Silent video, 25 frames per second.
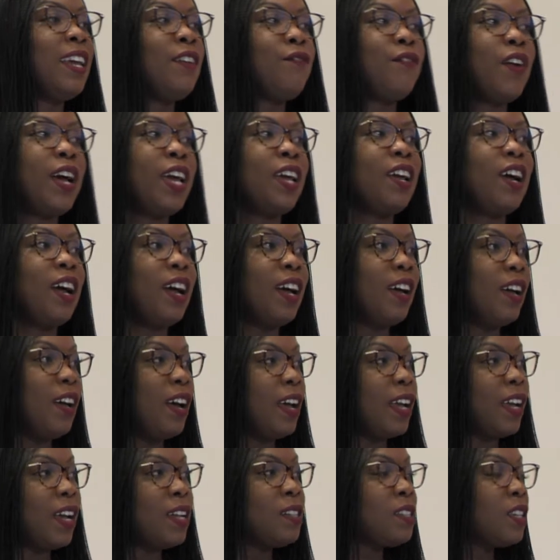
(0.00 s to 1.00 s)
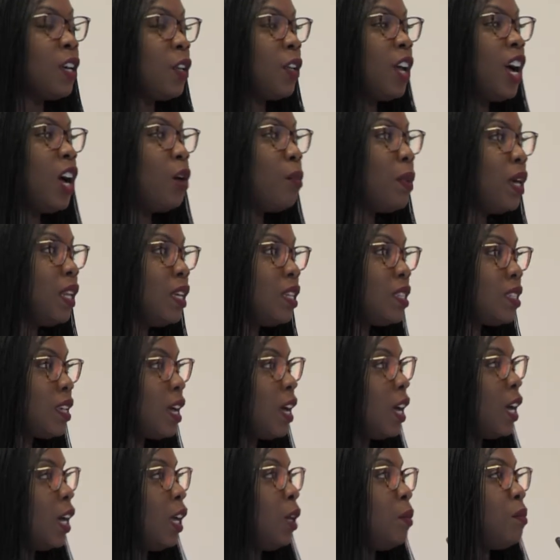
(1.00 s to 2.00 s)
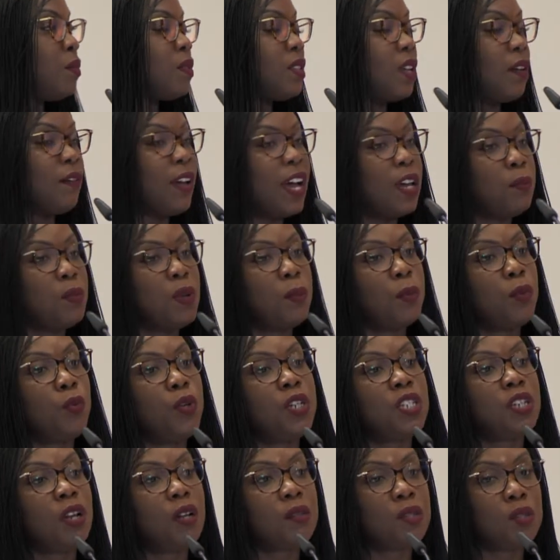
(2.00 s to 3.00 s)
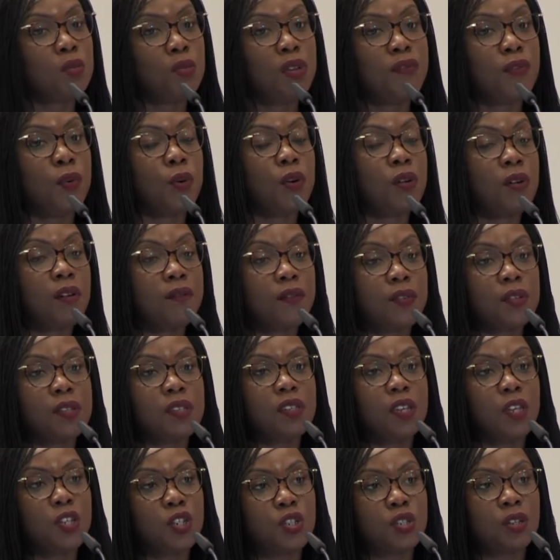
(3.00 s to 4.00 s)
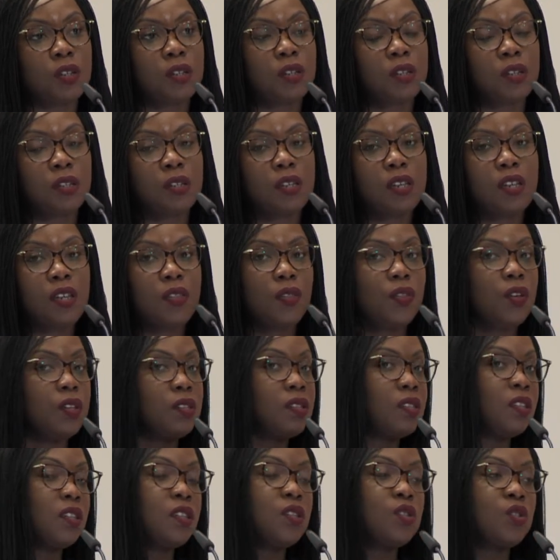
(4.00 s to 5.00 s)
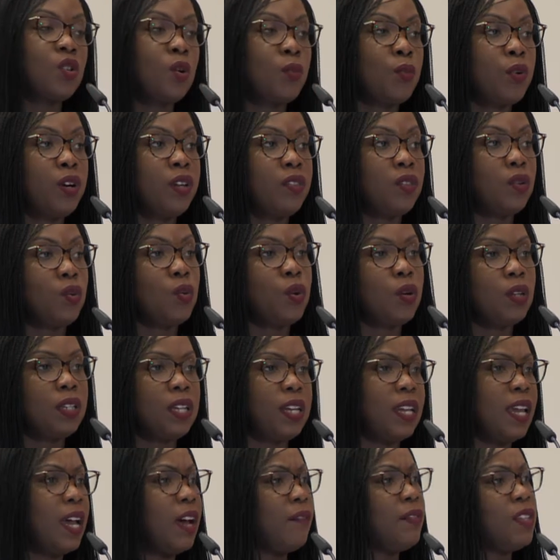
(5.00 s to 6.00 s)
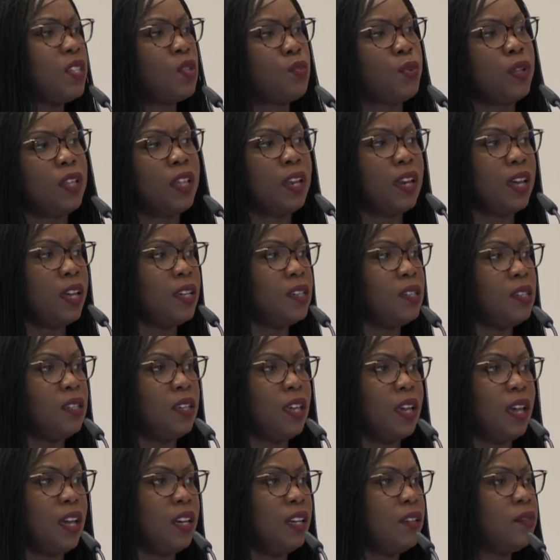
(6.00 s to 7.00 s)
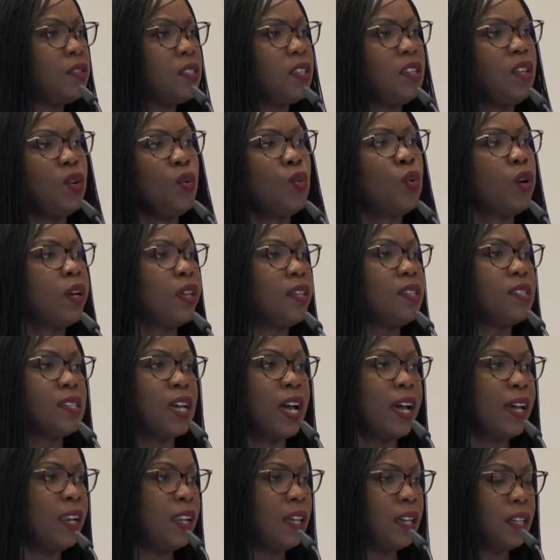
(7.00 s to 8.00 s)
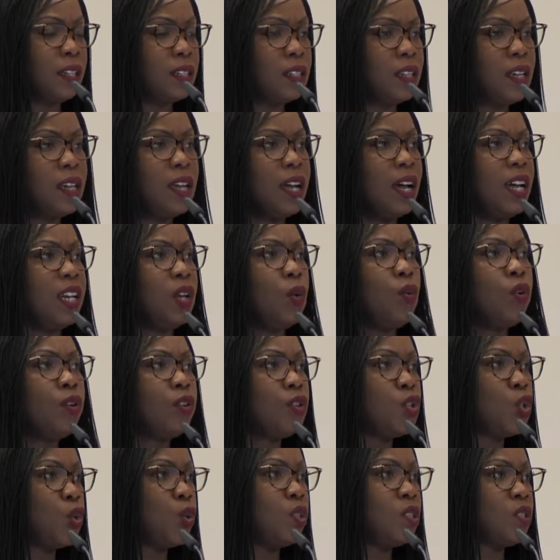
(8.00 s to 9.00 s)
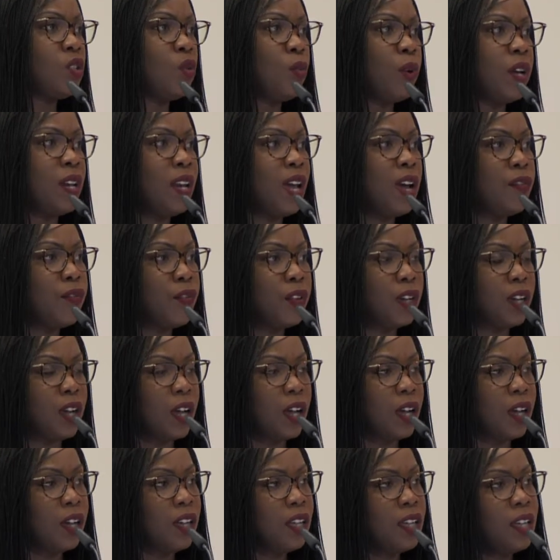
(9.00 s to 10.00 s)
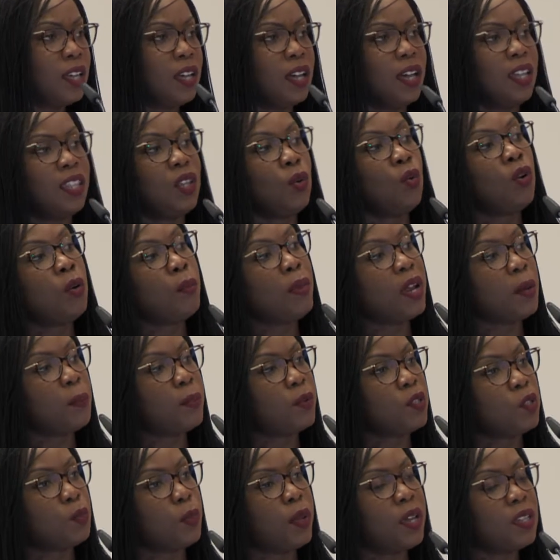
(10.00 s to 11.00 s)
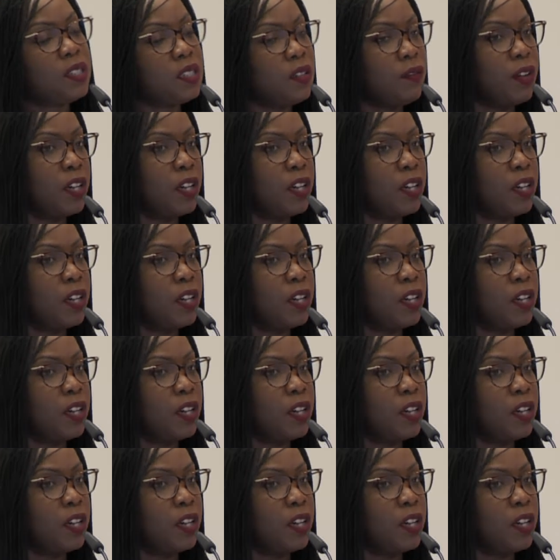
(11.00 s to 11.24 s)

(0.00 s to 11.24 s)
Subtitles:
I can't tell you how many times I've had people reach out to me for a conversation. They're sitting somewhere in the world and they have this brilliant idea and they've seen it work in Thailand and they want to do it somewhere in Africa and they want my perspective.